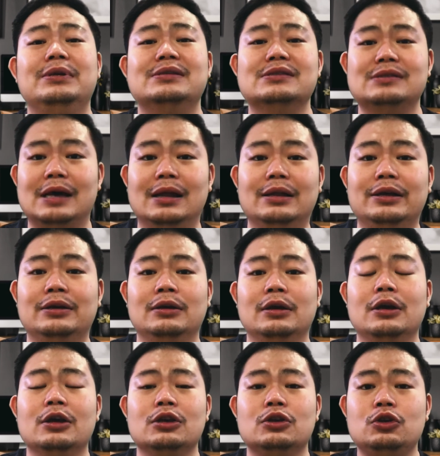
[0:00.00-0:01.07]
selling
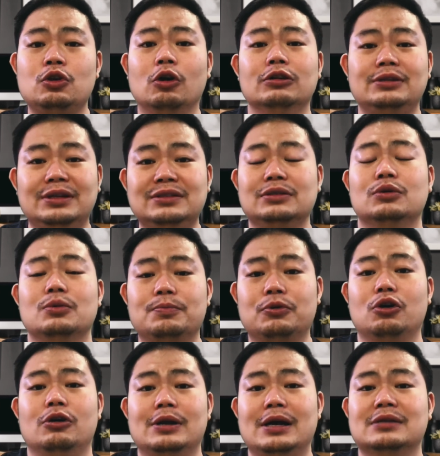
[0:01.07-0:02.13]
your digital
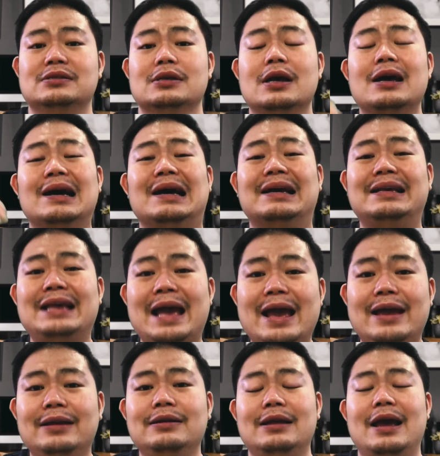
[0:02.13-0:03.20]
products
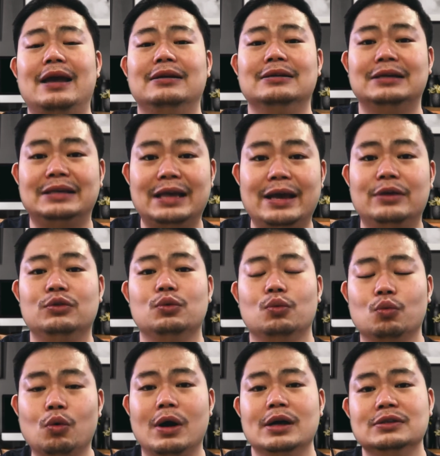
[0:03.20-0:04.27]
again and again
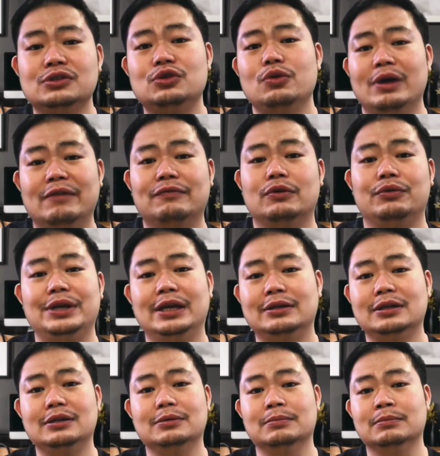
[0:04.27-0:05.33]
once you have
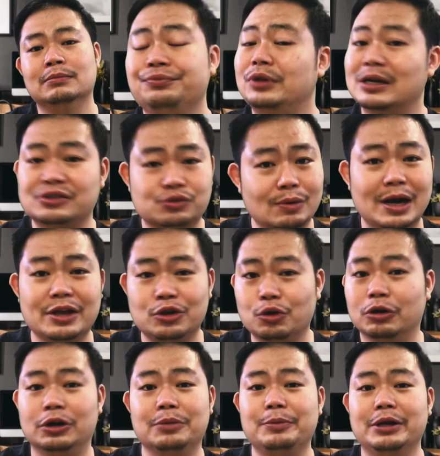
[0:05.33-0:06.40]
created them. That's right, you
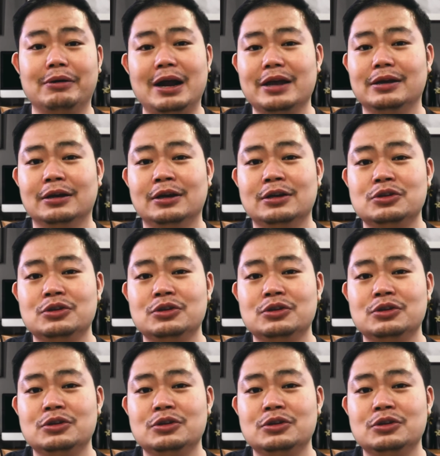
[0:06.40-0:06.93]
heard me right.